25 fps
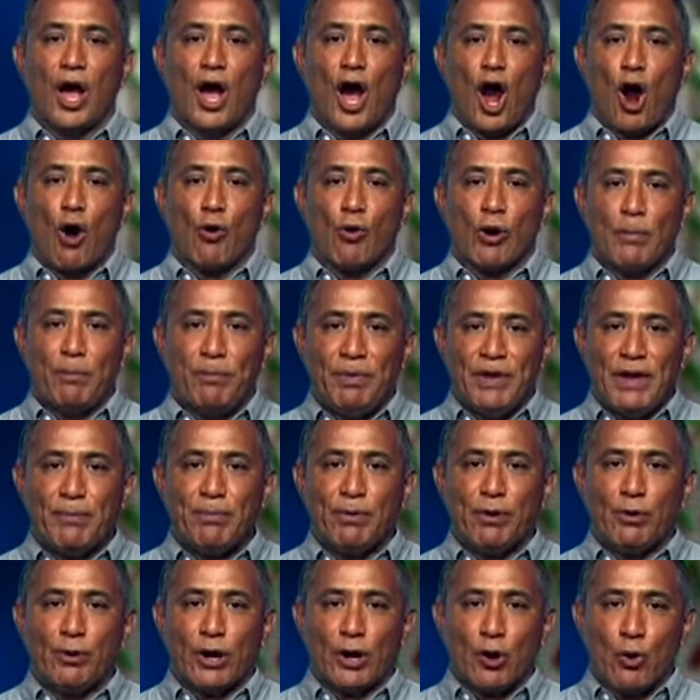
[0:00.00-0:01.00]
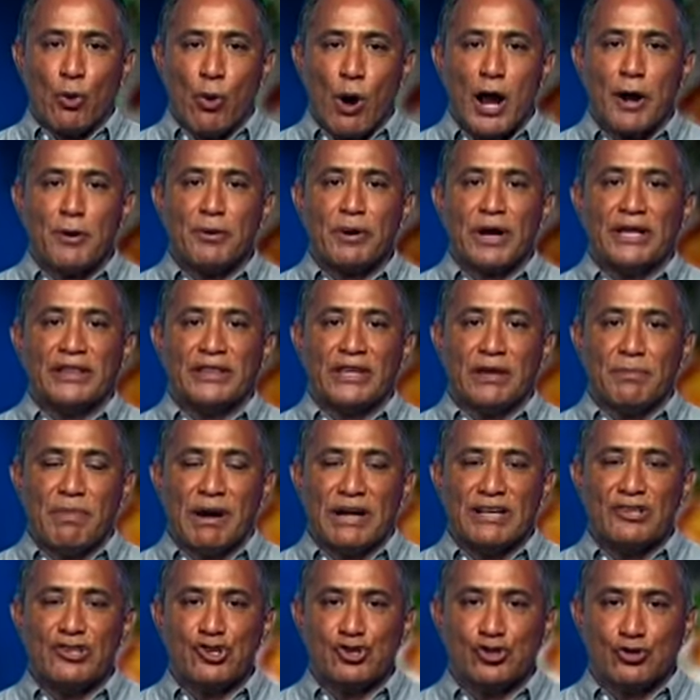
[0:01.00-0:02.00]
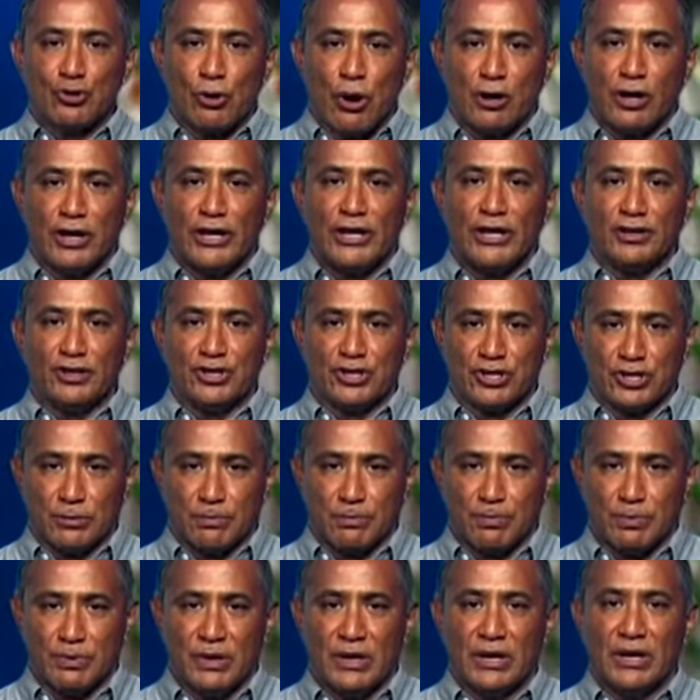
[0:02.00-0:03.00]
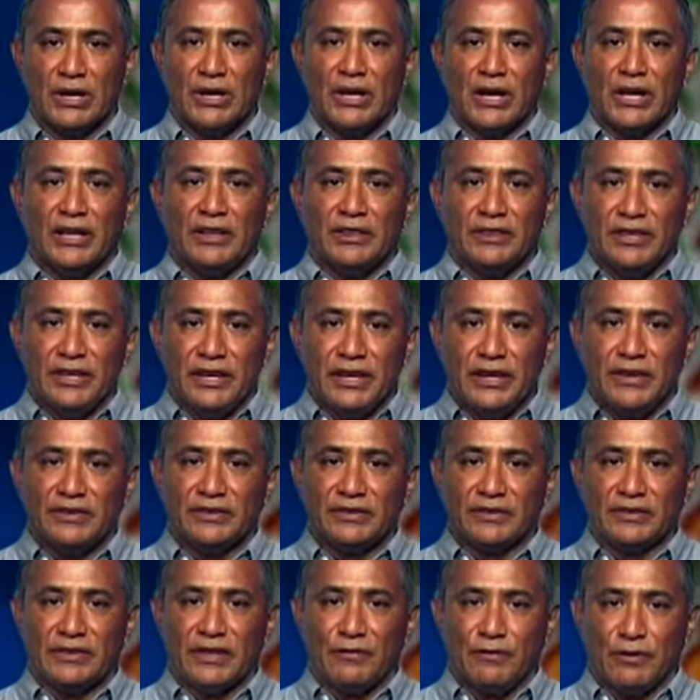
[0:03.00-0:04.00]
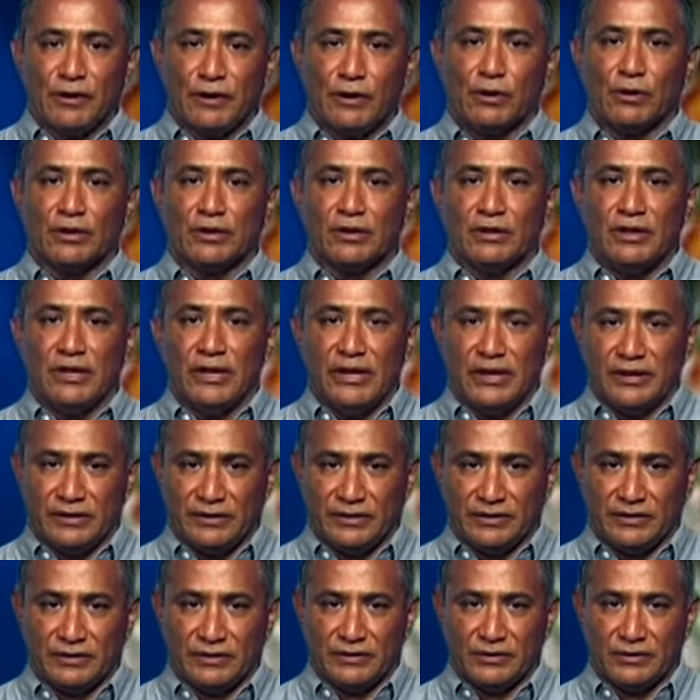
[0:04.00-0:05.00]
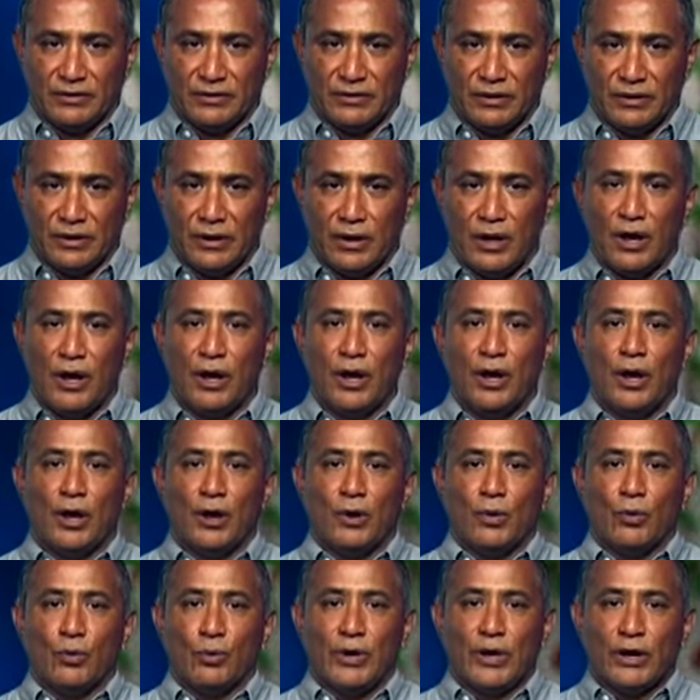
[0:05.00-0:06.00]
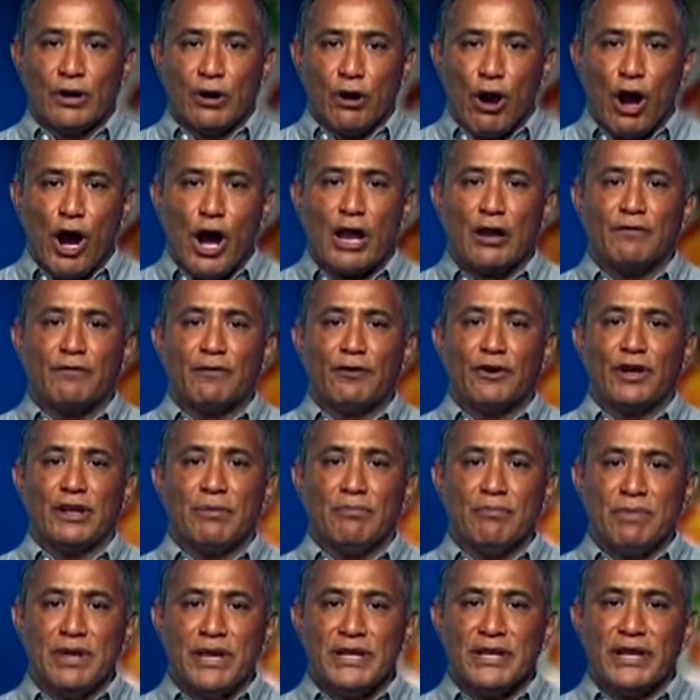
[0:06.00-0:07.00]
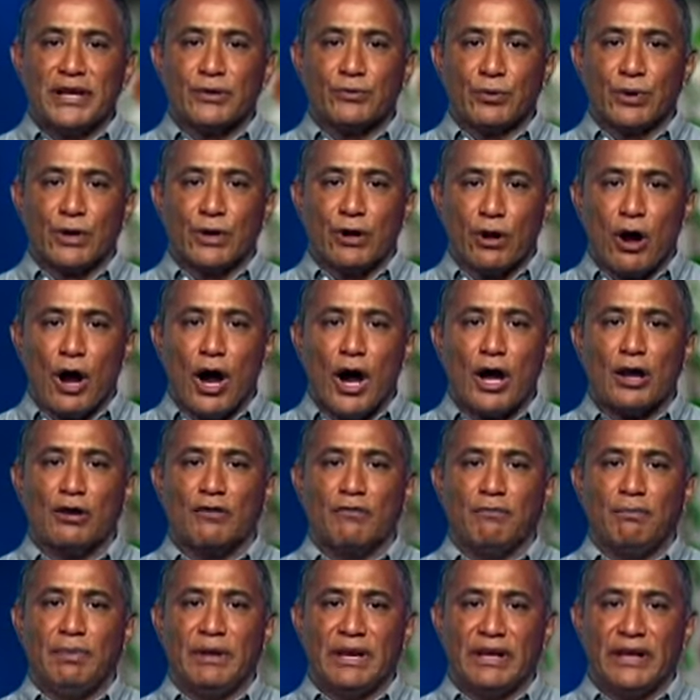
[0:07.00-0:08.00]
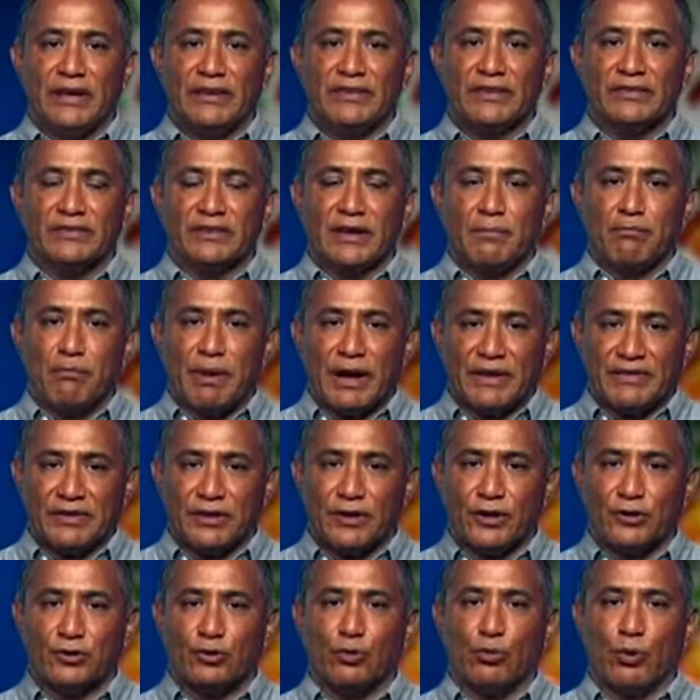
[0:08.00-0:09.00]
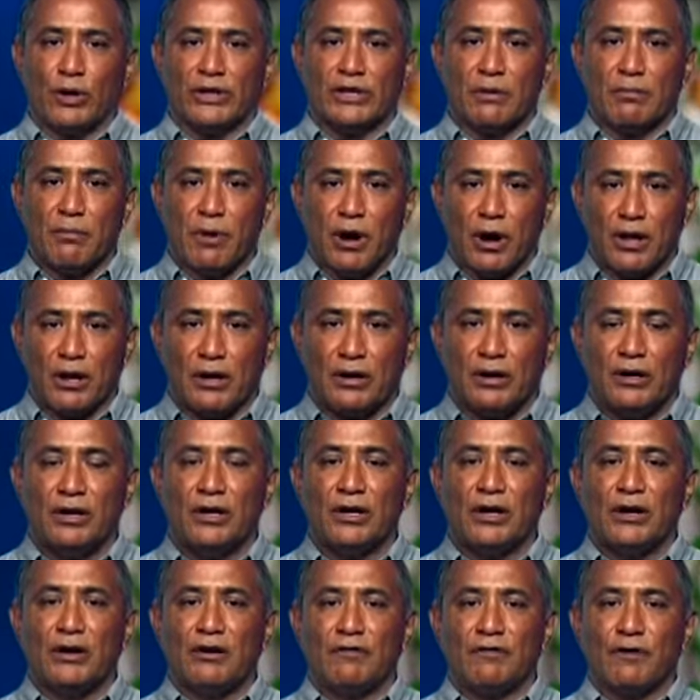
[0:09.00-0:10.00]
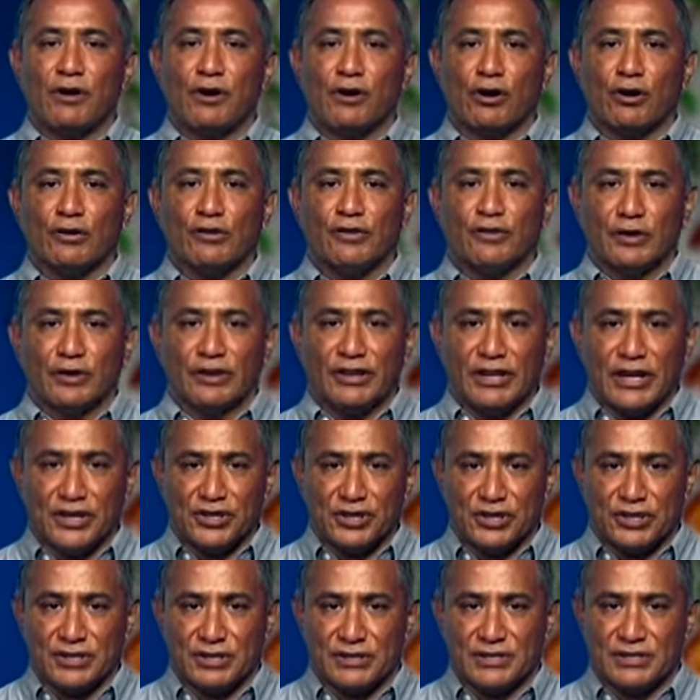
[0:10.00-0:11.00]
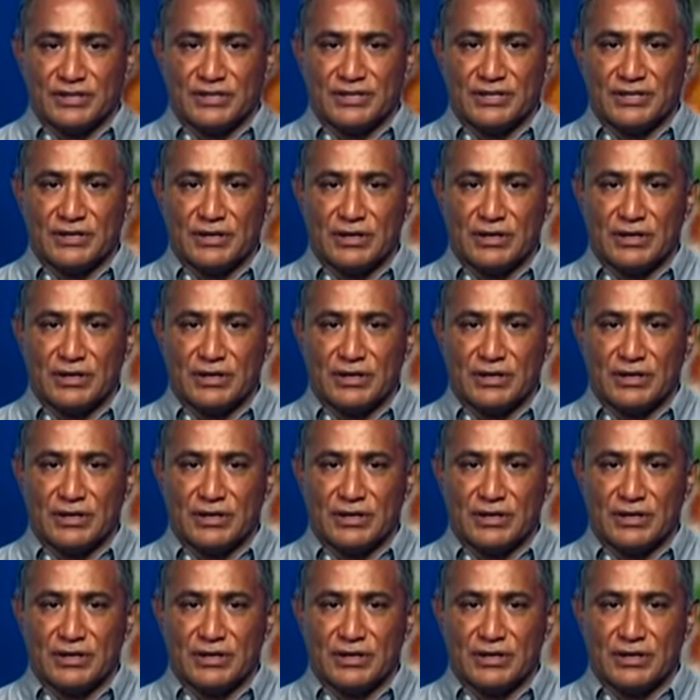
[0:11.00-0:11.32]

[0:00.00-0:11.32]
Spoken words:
Our people require and demand strong leadership in these difficult days. We call for the immediate recall of Belize's ambassador to Guatemala for consultations.